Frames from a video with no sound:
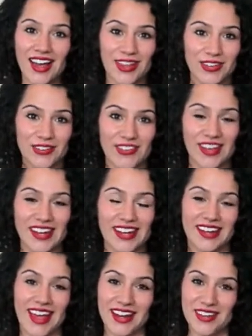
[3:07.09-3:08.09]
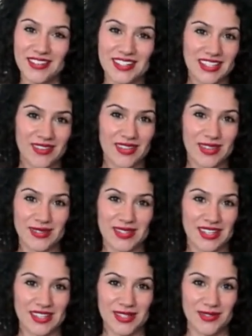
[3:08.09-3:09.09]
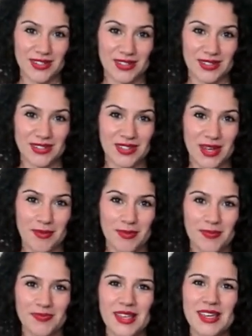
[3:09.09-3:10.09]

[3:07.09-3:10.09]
color fade, and any risk of it losing its original shape.